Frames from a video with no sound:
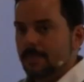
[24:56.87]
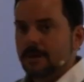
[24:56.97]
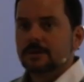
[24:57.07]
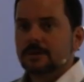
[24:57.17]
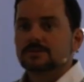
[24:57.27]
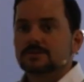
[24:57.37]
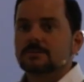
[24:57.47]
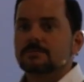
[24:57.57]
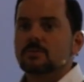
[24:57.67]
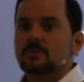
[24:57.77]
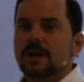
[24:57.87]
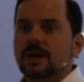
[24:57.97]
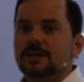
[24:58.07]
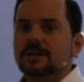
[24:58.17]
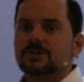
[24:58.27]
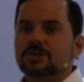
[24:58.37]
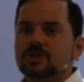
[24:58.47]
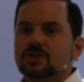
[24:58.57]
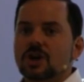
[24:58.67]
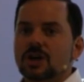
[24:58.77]
Some more answers.
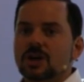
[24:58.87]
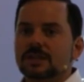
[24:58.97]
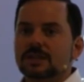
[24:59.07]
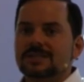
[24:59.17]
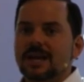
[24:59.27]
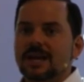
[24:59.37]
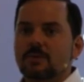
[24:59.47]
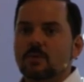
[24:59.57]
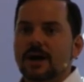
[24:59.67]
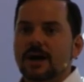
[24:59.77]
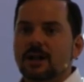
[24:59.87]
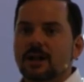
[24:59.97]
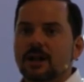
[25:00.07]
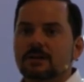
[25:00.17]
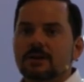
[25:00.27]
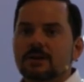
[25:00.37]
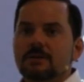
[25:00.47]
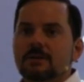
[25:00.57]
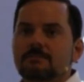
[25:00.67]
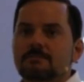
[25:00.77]
Charlie Sen. Well,
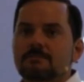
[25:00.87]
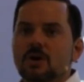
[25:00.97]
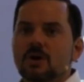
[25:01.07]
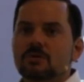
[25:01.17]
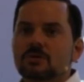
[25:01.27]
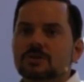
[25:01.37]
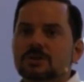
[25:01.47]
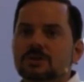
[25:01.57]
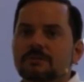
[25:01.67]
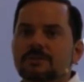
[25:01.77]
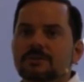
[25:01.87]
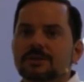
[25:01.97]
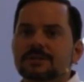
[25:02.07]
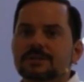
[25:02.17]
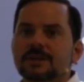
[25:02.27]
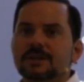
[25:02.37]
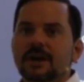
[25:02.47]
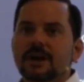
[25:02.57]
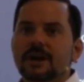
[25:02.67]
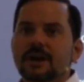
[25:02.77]
most of the
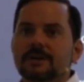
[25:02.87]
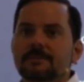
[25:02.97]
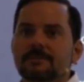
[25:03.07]
time